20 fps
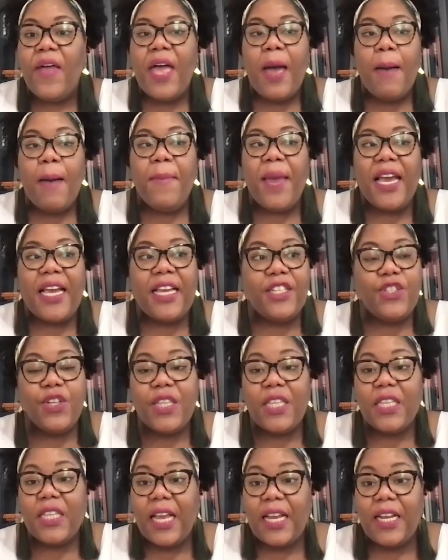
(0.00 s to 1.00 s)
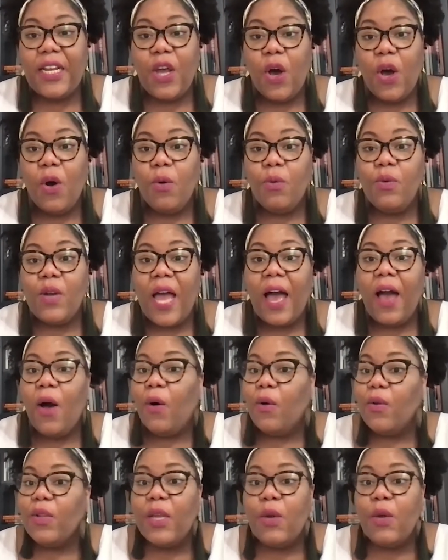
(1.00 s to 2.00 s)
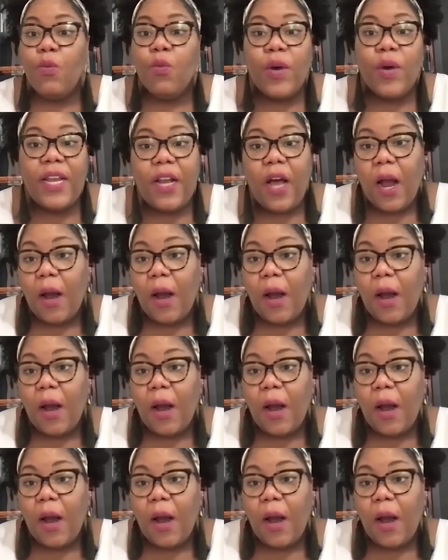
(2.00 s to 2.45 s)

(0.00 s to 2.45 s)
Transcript: making sure that they know not only when our